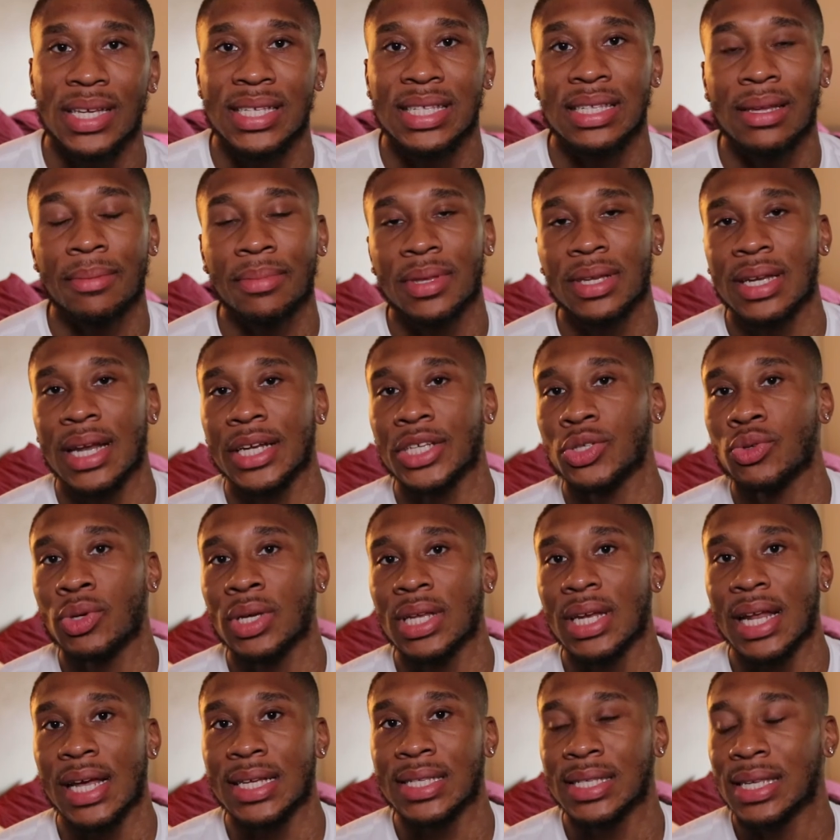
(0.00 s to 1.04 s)
is something that you
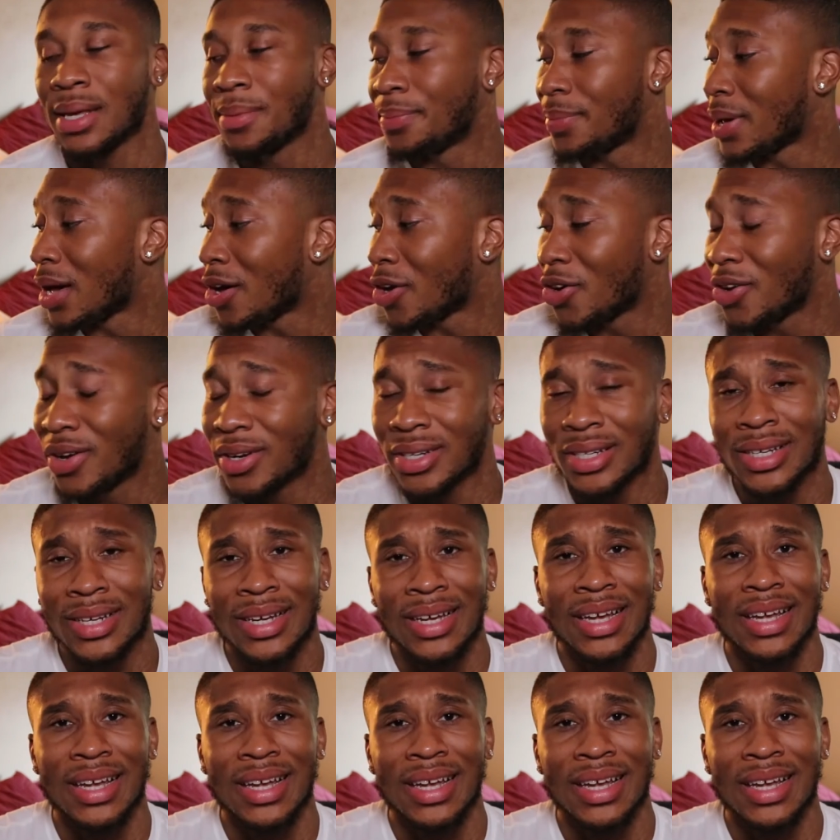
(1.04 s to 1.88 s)
cannot skimp out on.